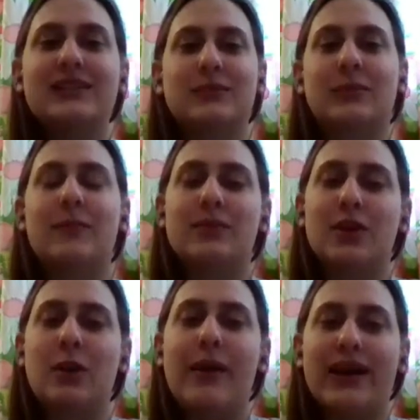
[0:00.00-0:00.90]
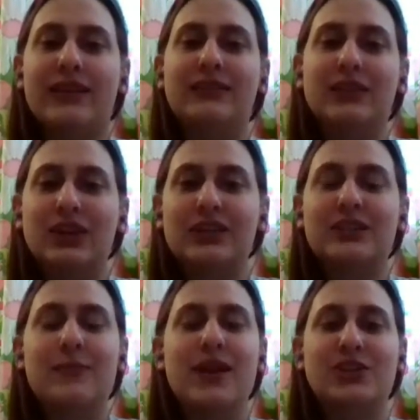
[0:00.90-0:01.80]
to remember to go back and look
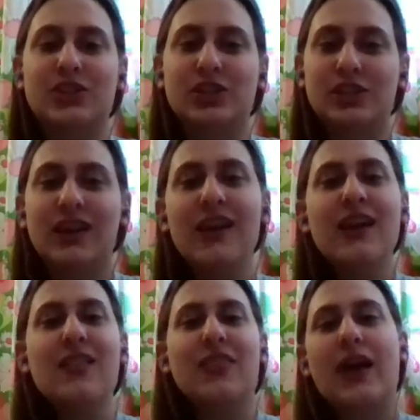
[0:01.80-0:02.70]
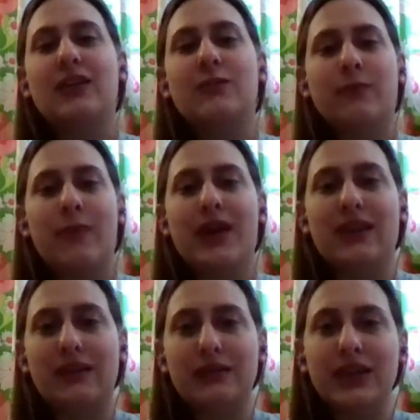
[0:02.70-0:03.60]
to make sure that you've made
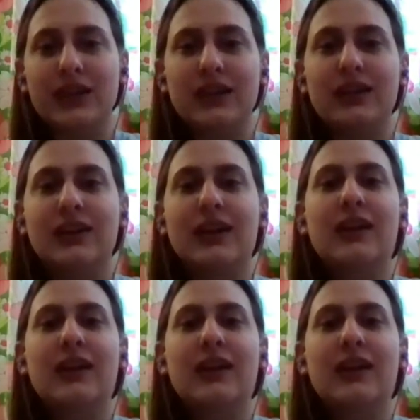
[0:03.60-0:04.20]
it clear.